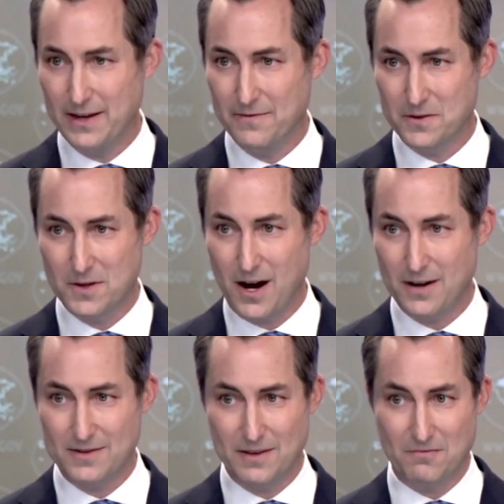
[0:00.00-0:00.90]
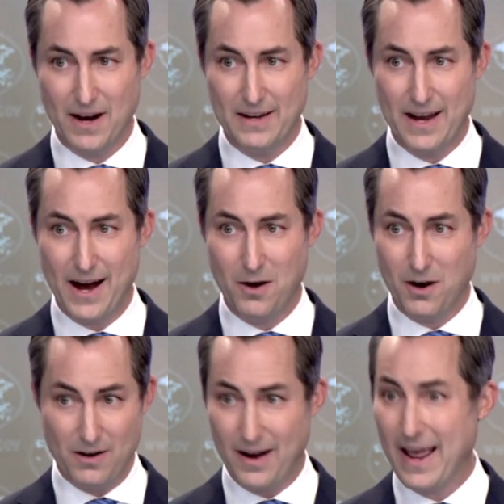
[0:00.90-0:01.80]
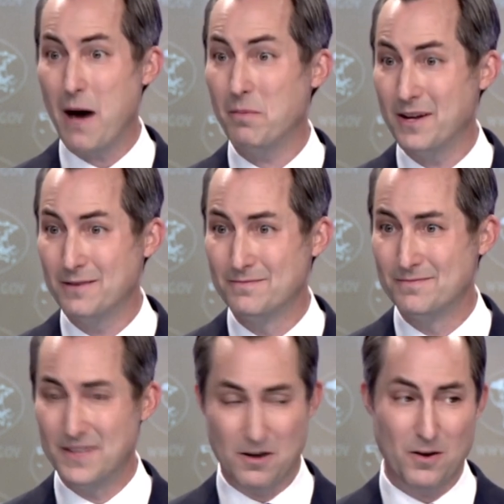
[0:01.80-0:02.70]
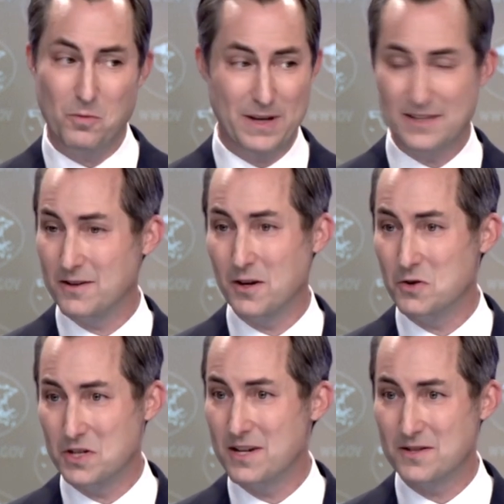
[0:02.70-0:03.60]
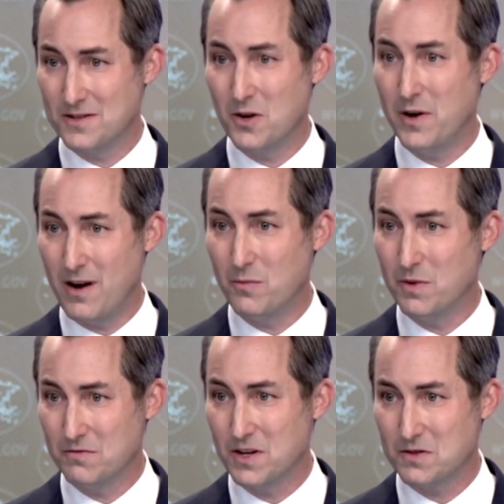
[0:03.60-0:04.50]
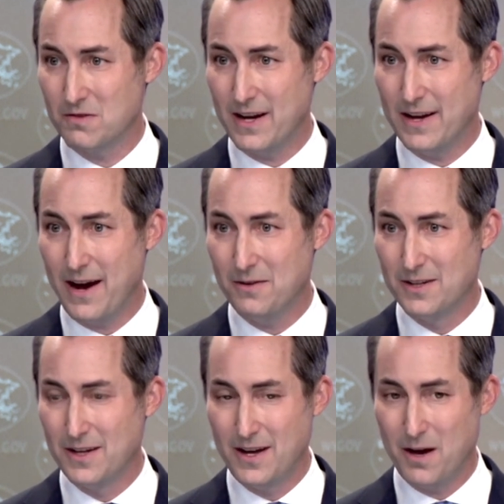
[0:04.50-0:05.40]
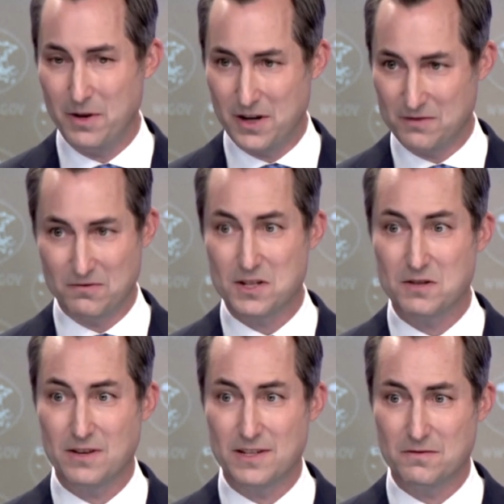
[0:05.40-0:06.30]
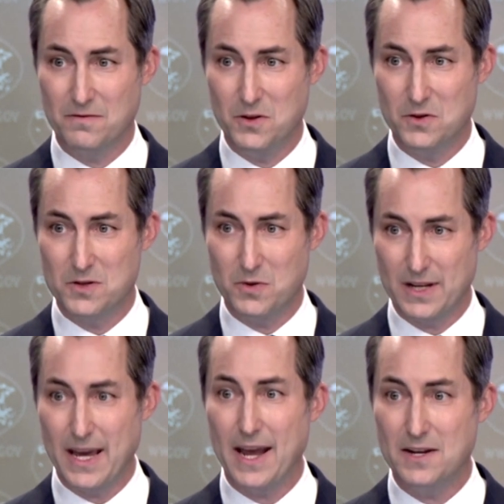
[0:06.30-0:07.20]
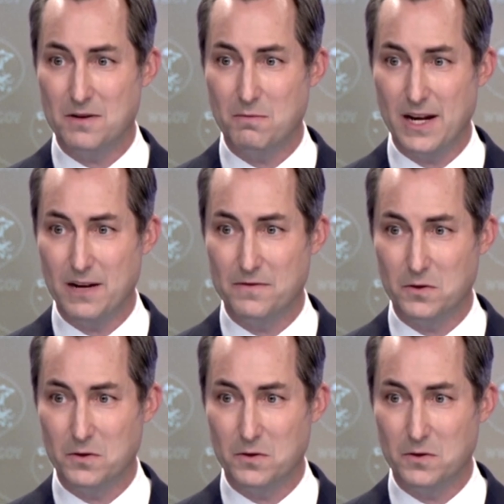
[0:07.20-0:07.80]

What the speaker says: Matthew Miller said the UN encourages the government of Bangladesh to give all stakeholders an opportunity to review and